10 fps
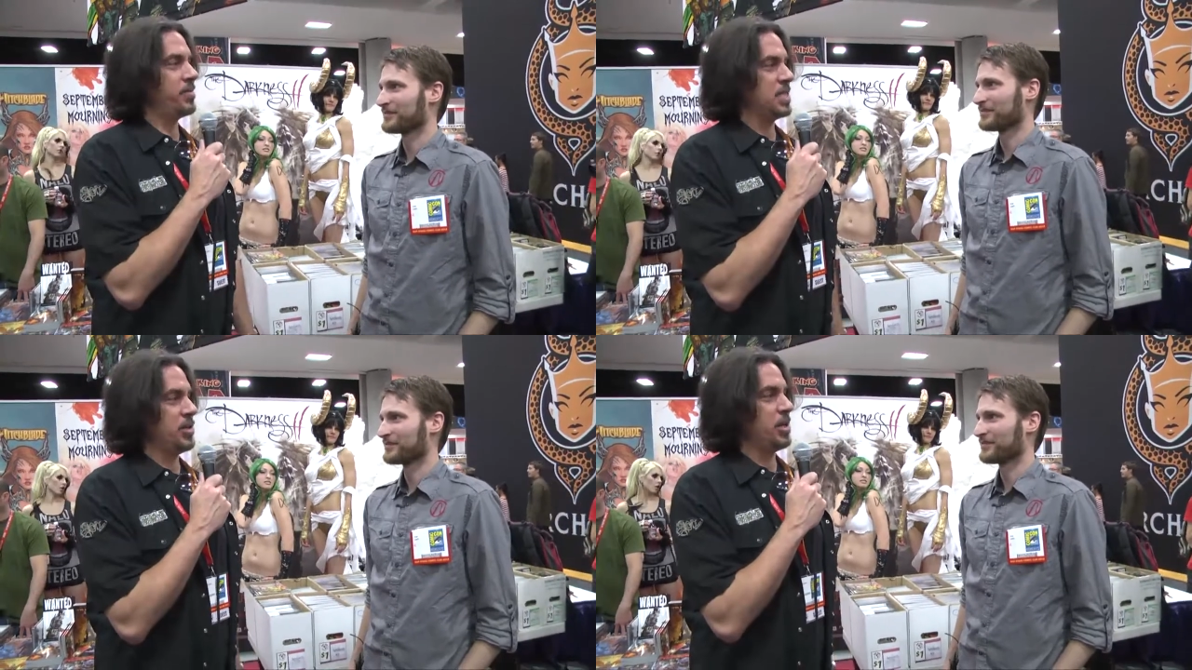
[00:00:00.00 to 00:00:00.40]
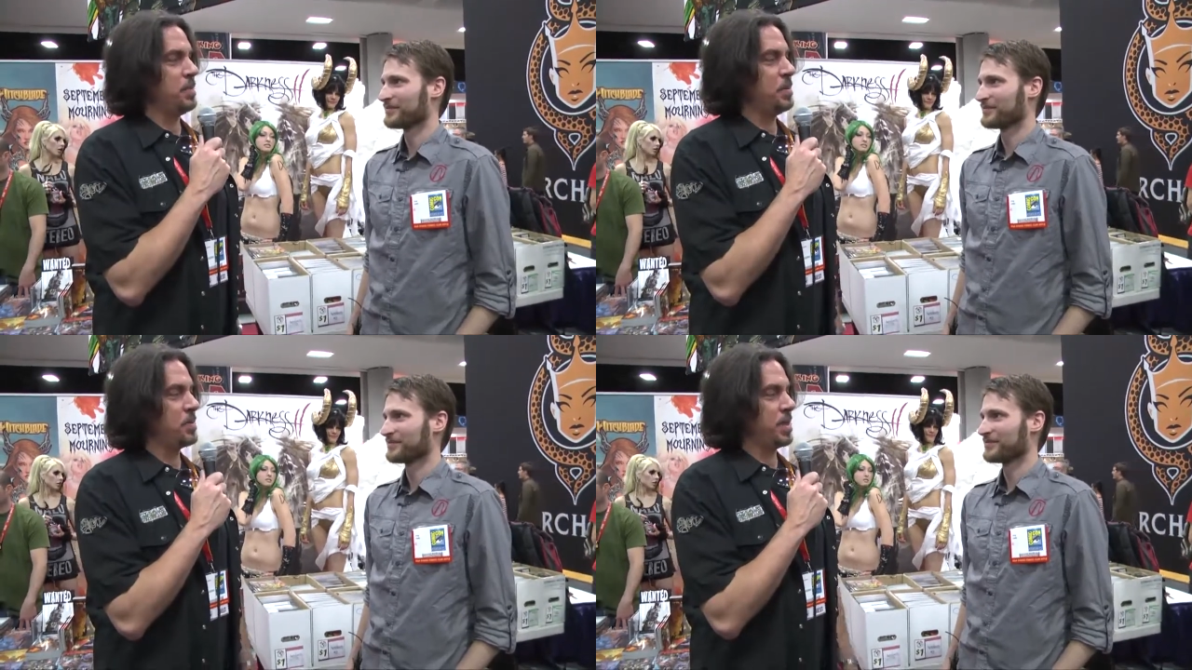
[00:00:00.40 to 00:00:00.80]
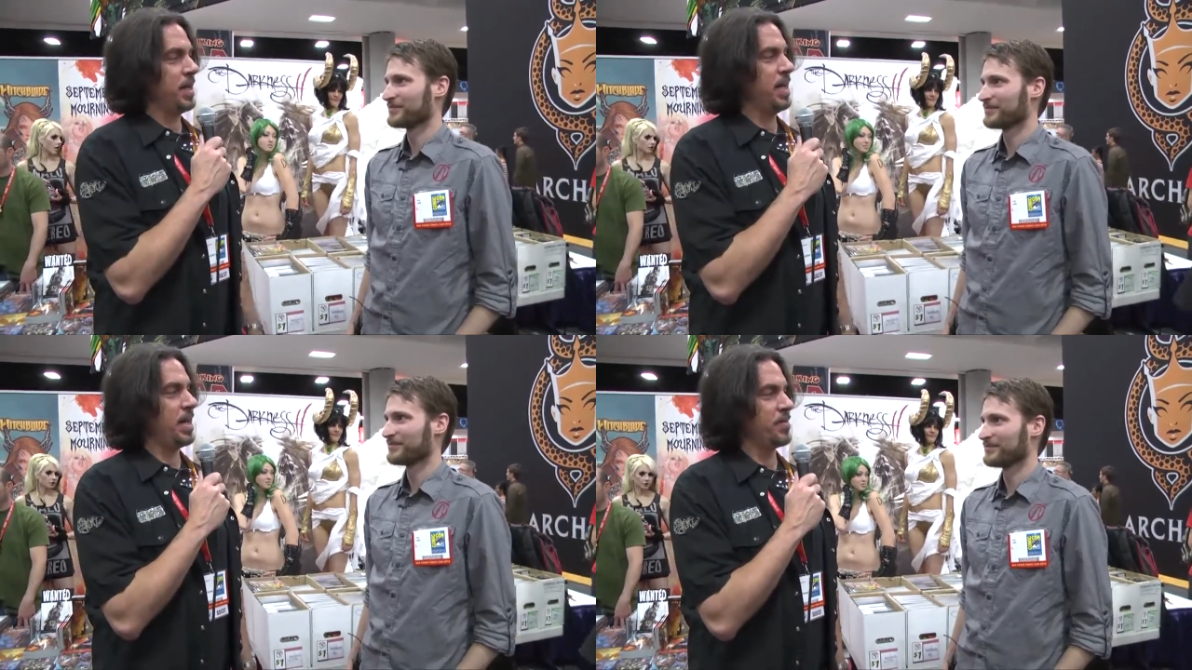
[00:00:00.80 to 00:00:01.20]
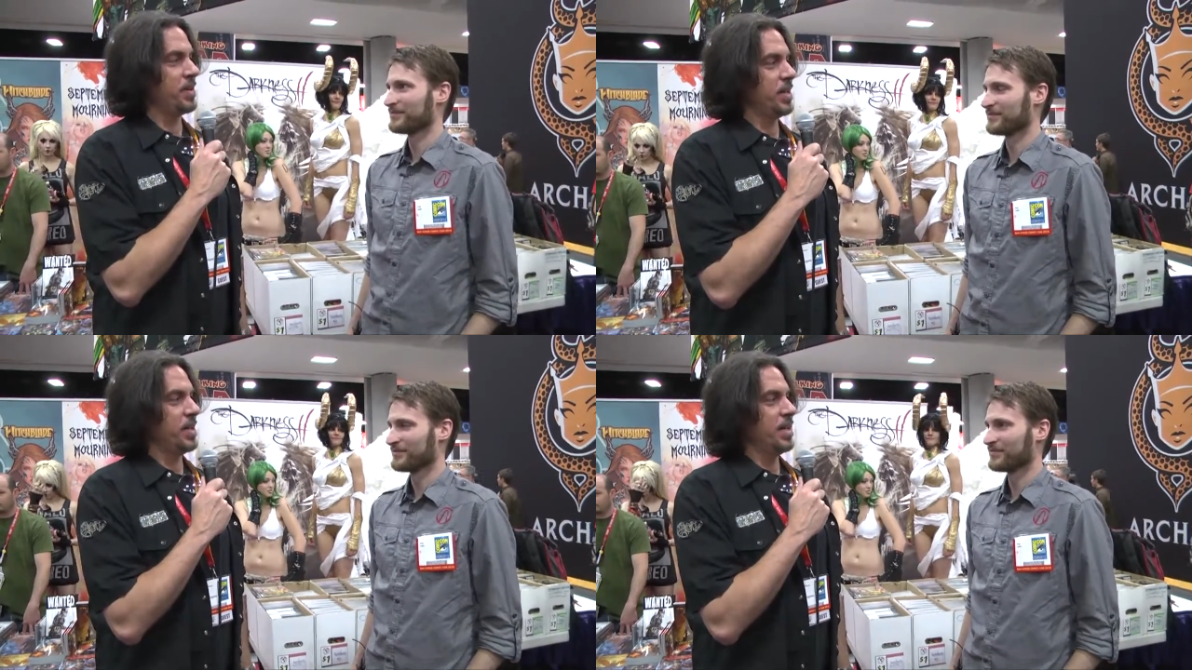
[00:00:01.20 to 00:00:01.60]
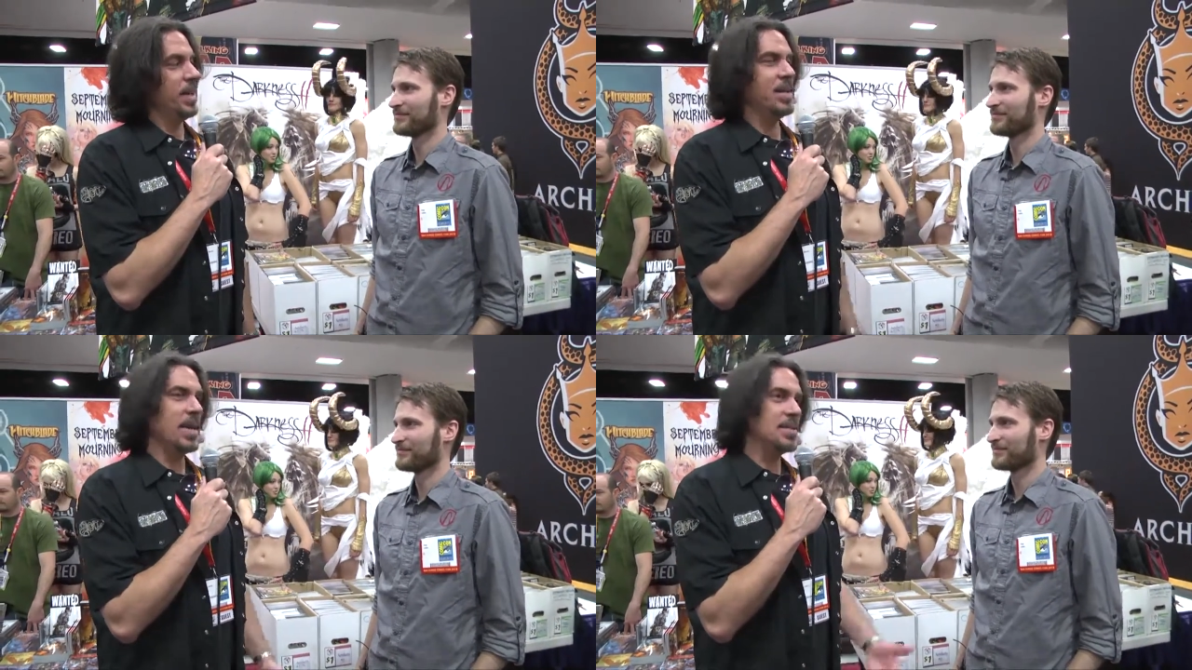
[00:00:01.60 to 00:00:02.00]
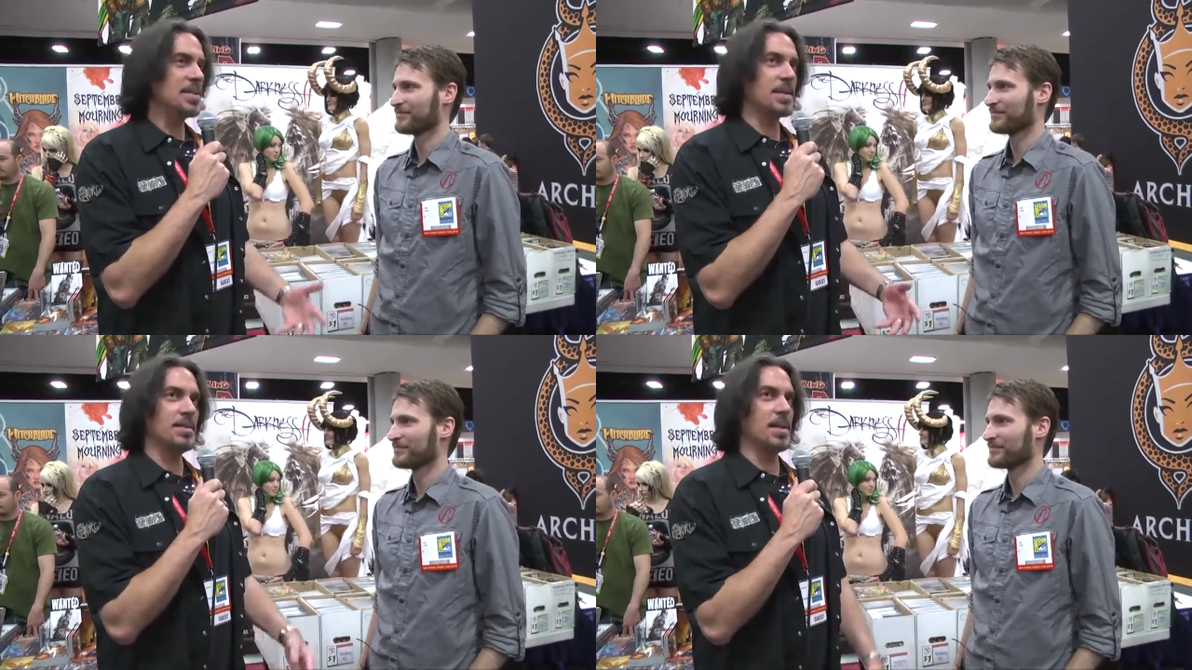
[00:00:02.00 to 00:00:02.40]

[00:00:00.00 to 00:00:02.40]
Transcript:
Speaker 1: out of tearing people in half. It's like